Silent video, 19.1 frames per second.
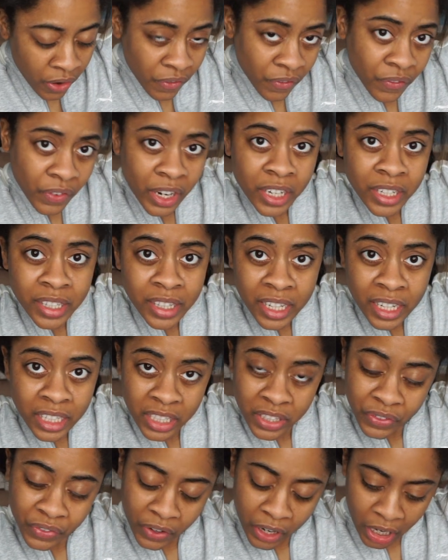First things
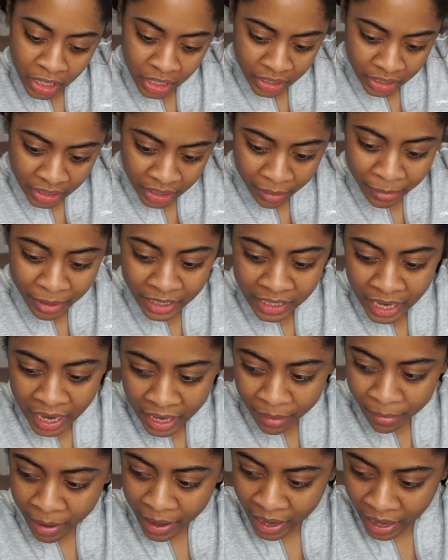first, let me
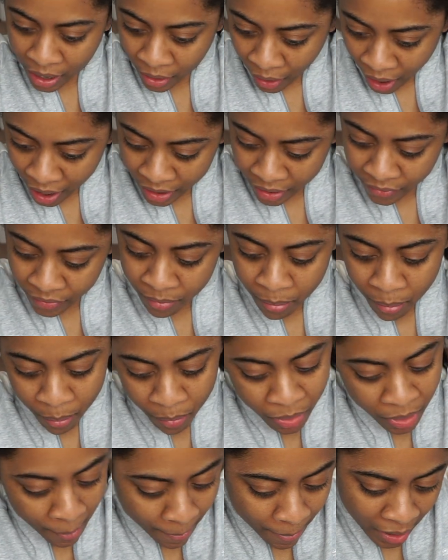take my hair out
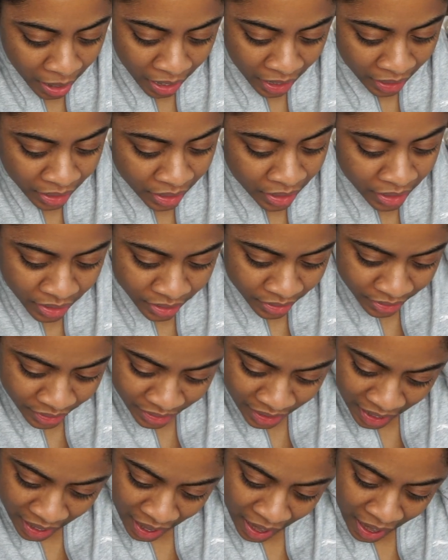of the bun
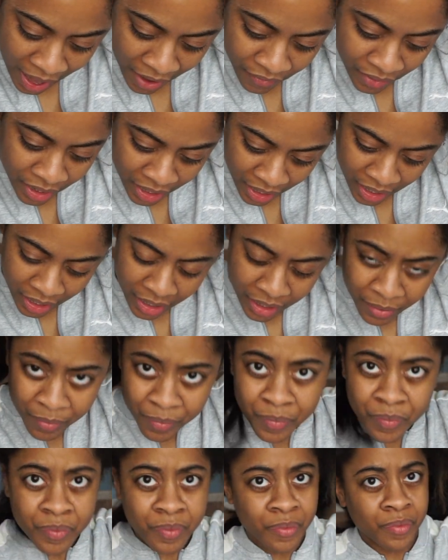that I have it in.
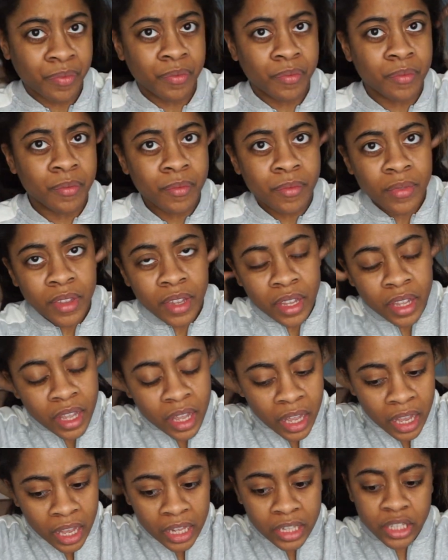
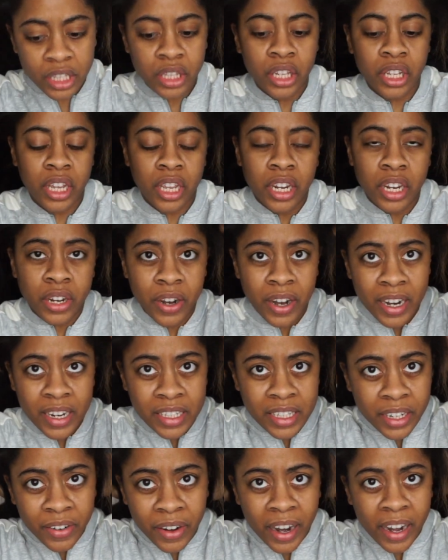It's looking
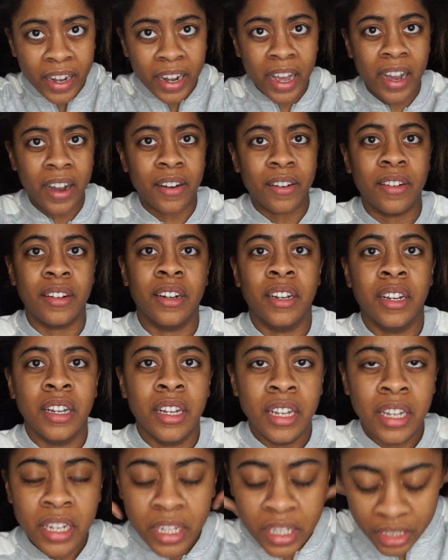crazy right now.
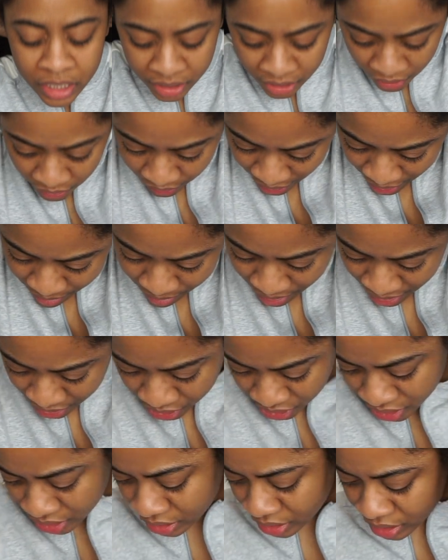So let me
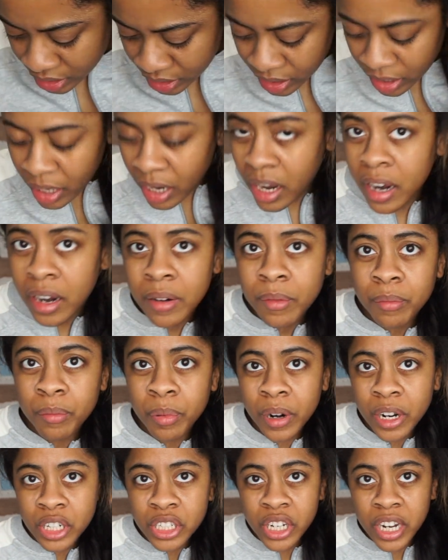just
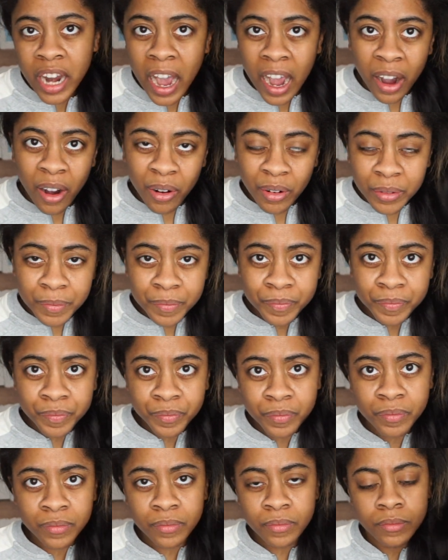brush it out.
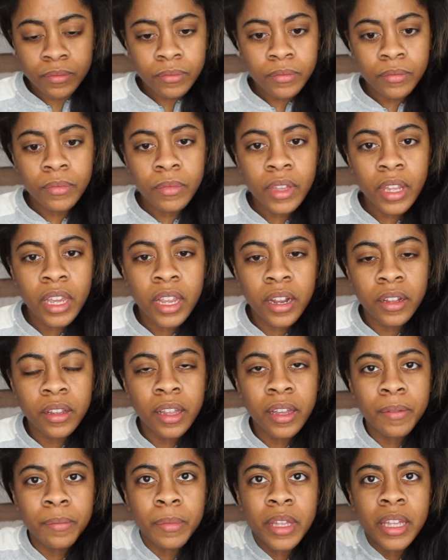Here,
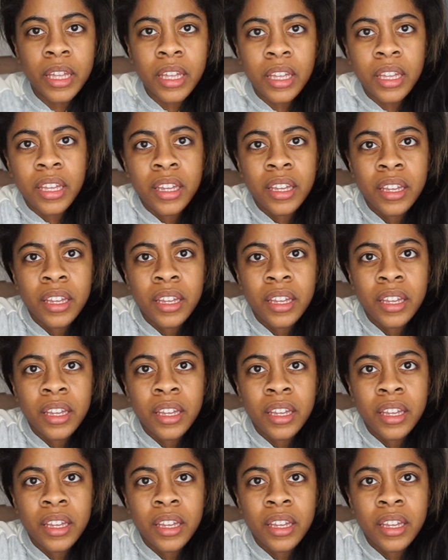let me,